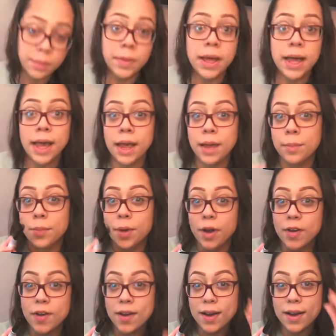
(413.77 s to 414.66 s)
my
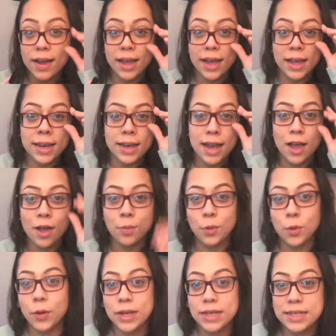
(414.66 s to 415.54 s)
marker and now
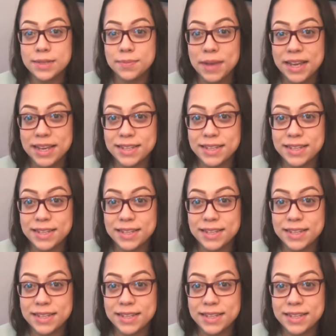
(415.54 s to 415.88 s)
I'm going to make